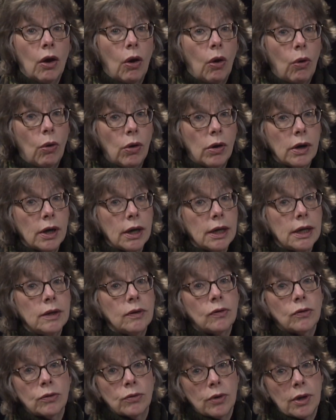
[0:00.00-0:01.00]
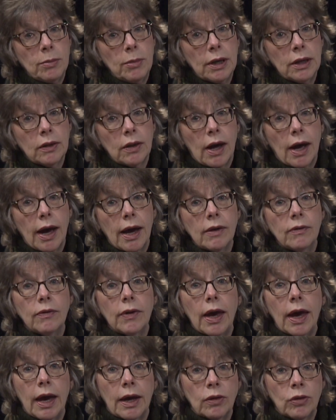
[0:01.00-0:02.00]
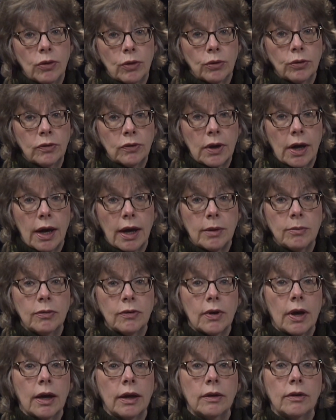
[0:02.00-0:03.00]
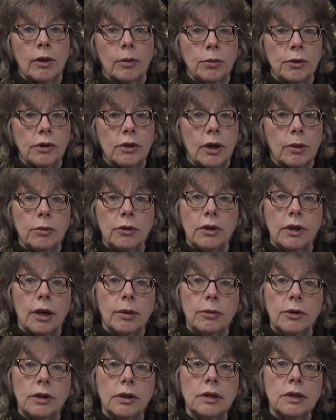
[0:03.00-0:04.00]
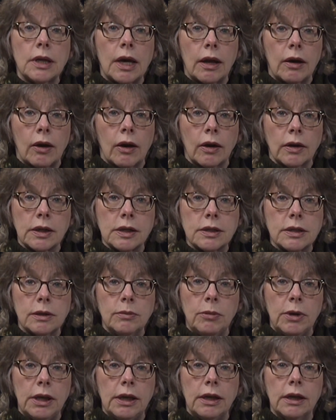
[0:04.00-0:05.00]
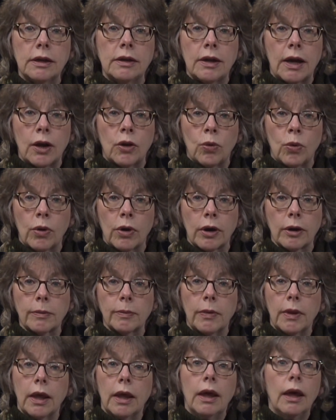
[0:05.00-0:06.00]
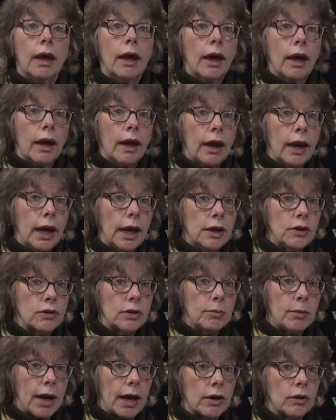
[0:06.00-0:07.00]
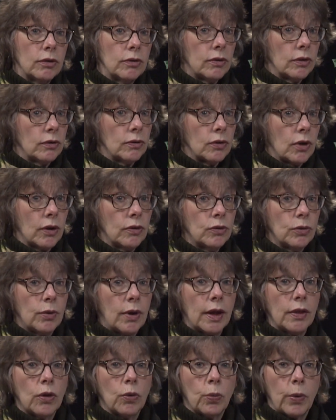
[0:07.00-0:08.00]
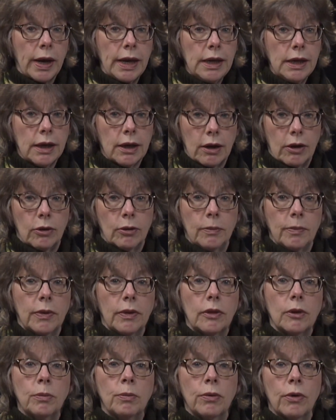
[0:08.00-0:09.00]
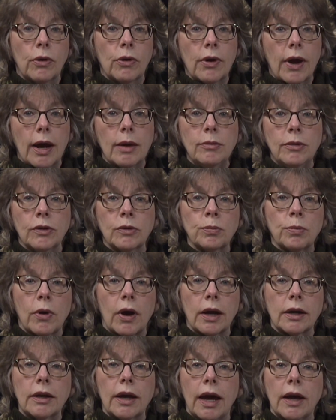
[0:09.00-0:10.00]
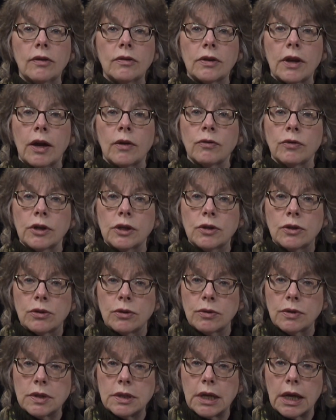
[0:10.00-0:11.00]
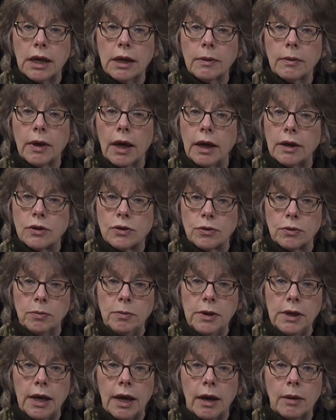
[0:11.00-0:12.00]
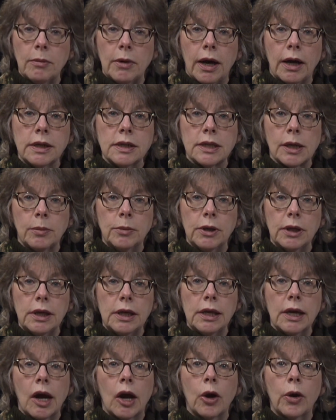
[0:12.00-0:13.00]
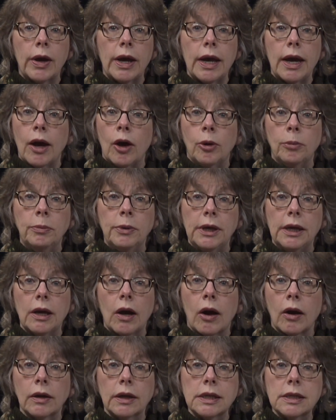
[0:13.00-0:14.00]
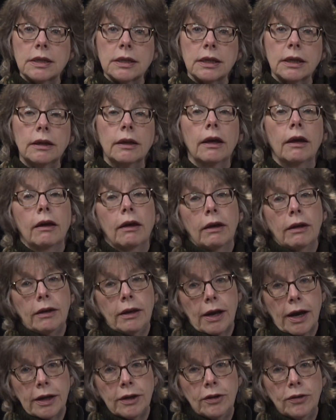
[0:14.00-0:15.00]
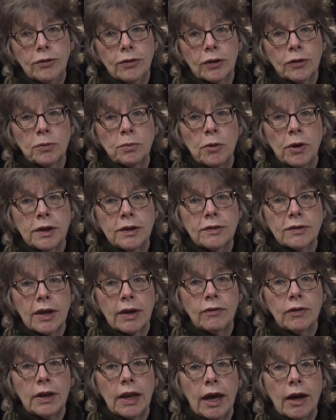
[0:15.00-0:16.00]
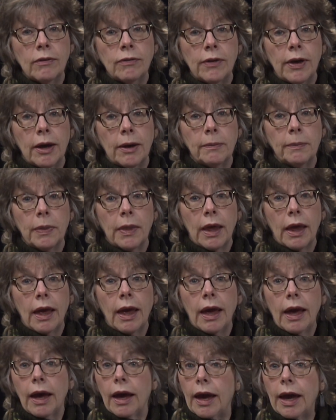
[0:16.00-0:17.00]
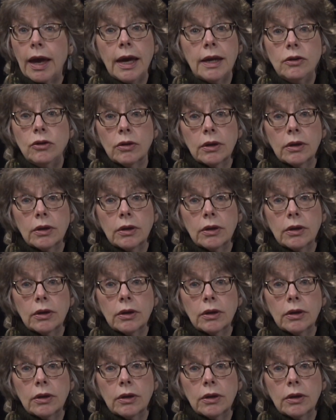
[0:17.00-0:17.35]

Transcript: or it's streaming live at those times on www.arlingtonmedia.org. Aging Matters is also on the radio. The program is broadcast every Tuesday at 2 p.m. on WERA-LP Arlington 96.7 FM. And you